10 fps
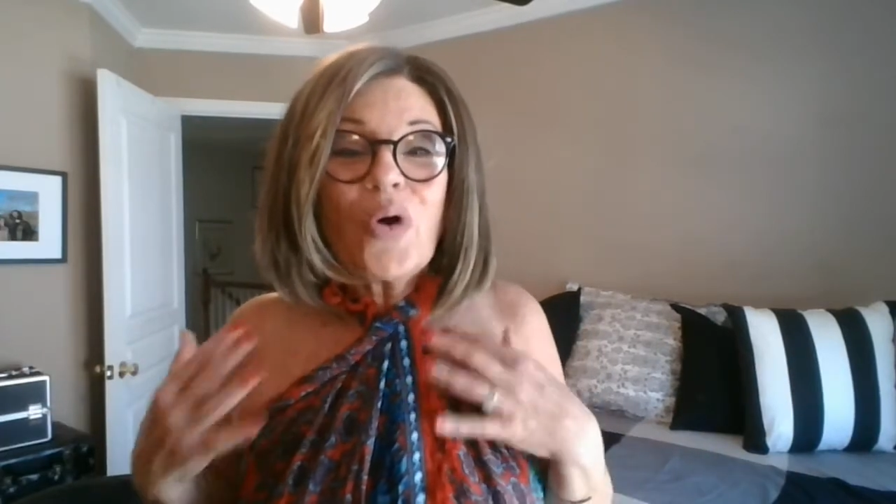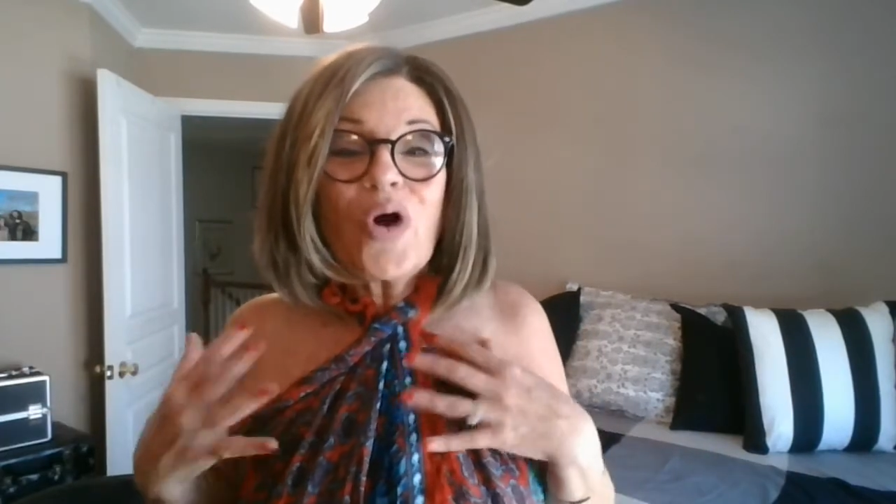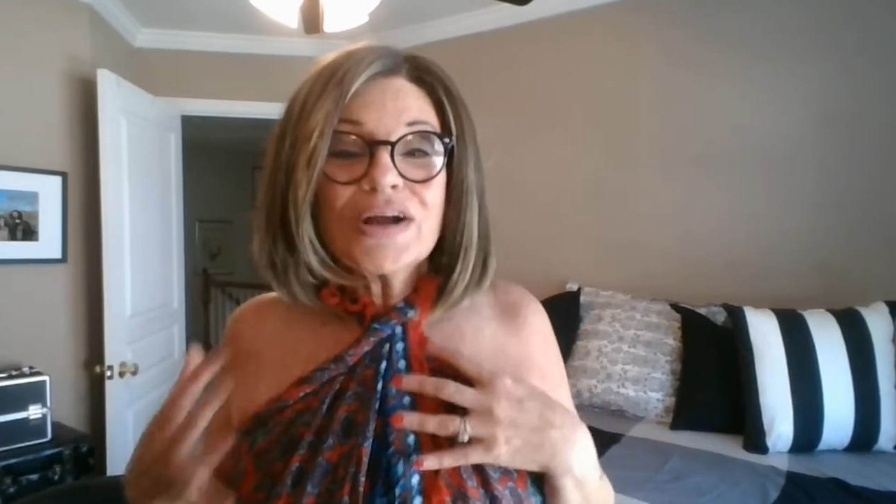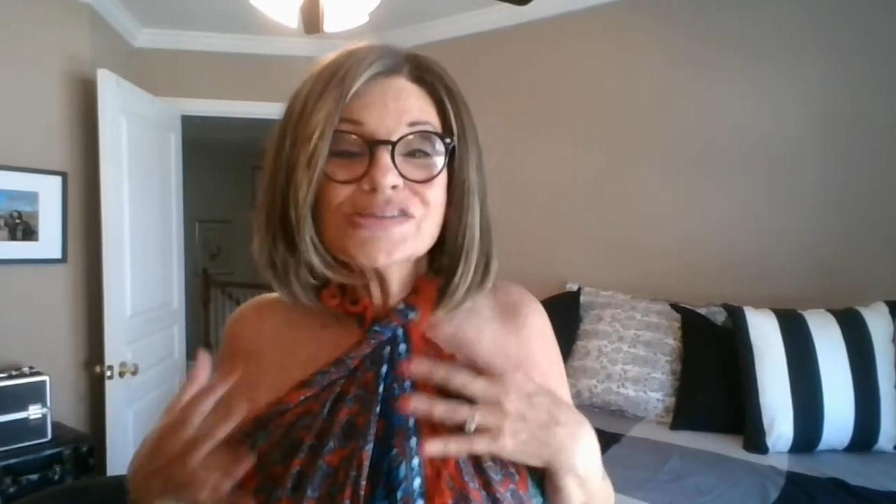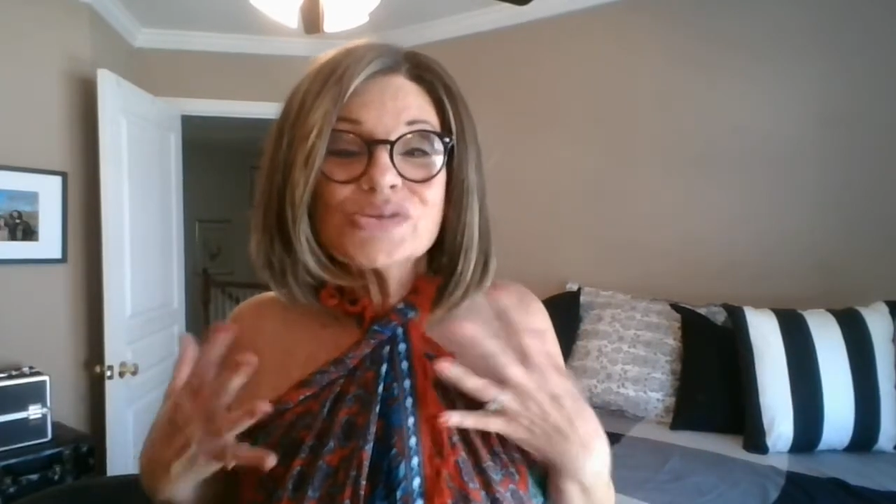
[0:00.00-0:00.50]

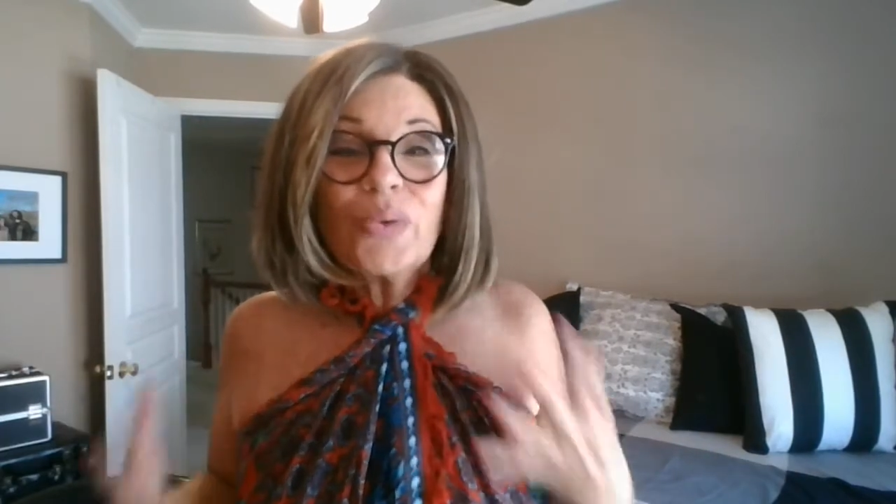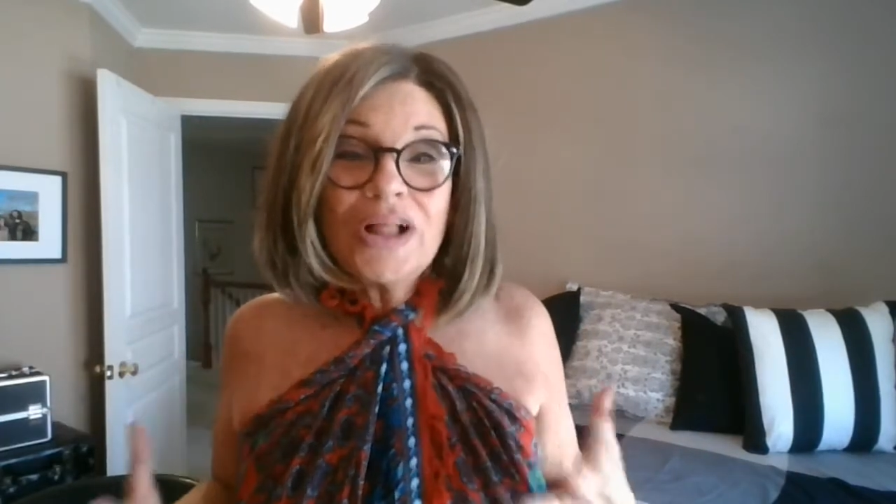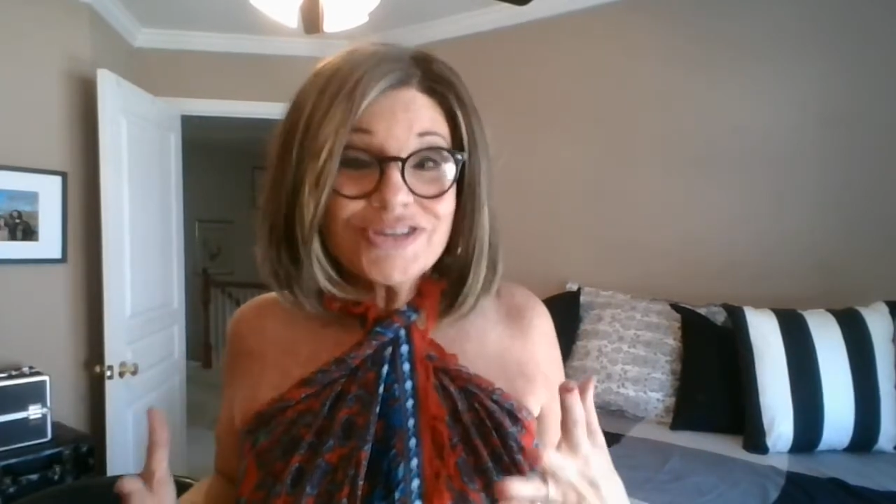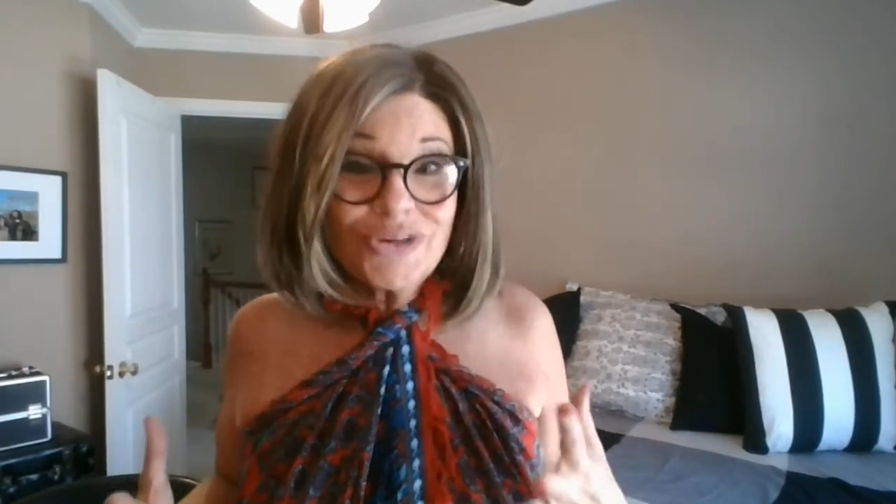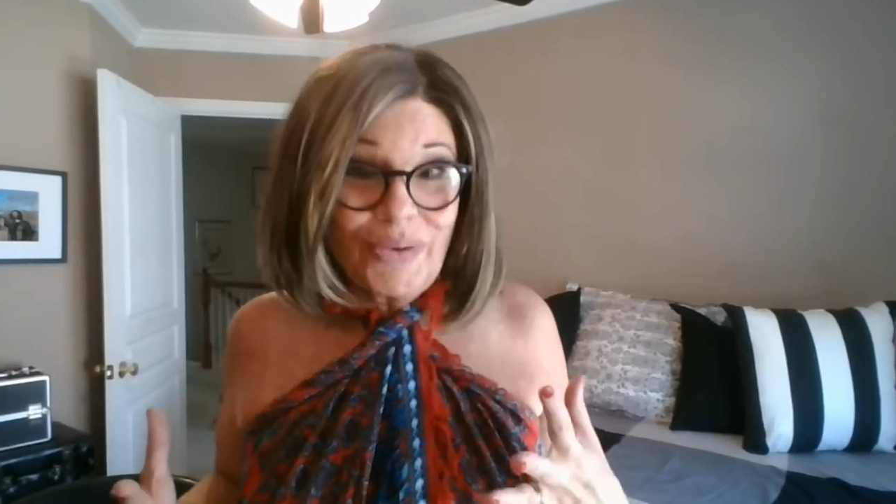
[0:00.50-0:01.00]
are
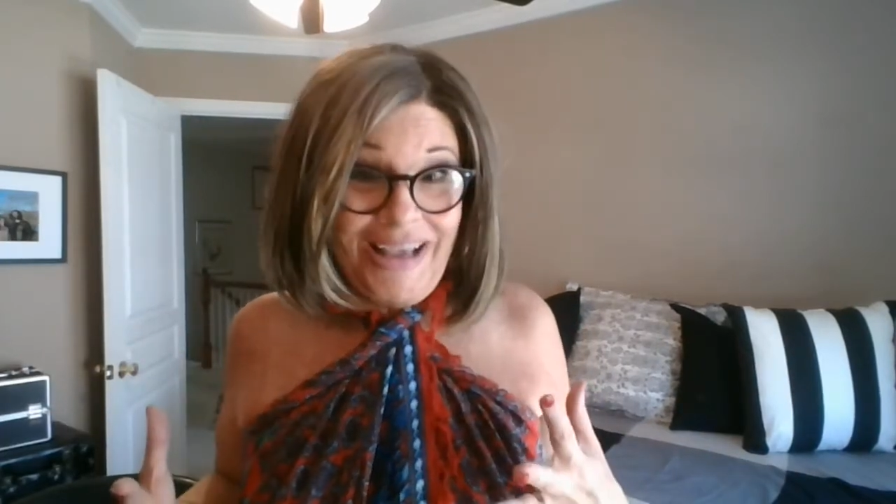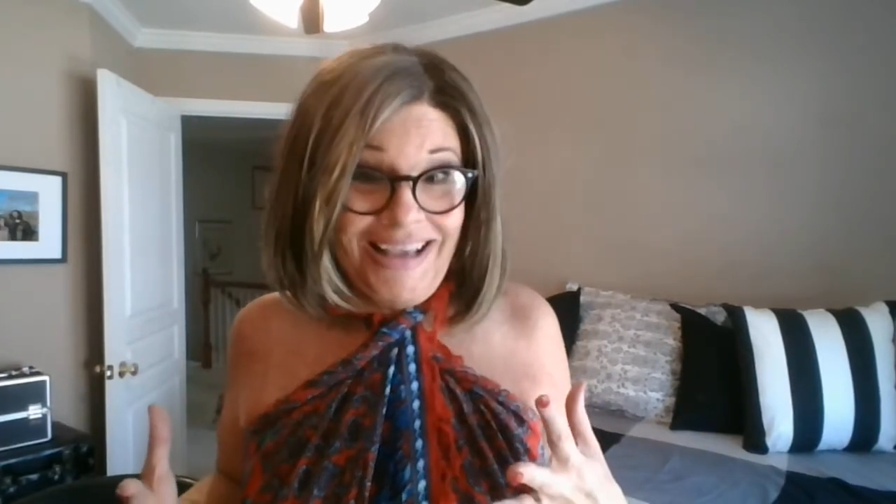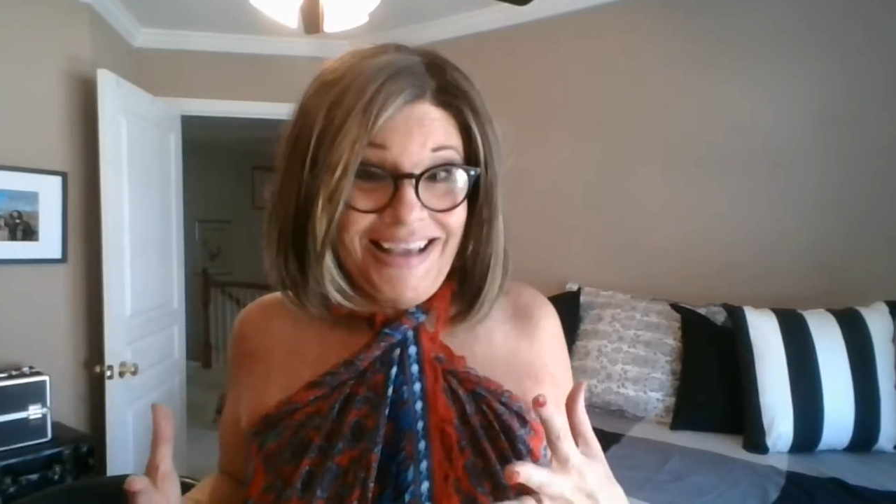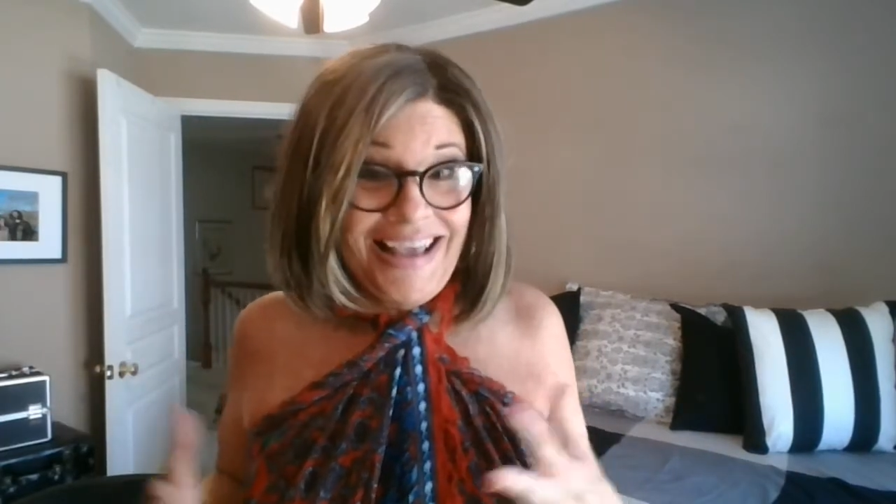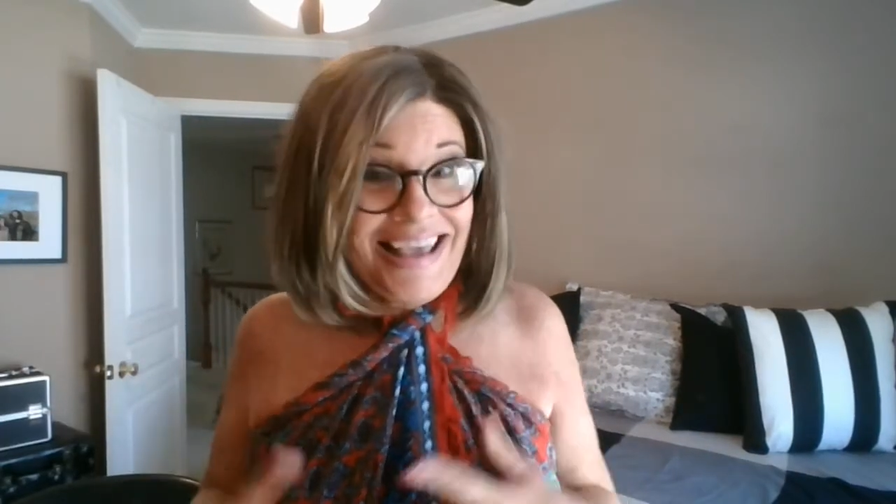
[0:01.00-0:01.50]
sweltering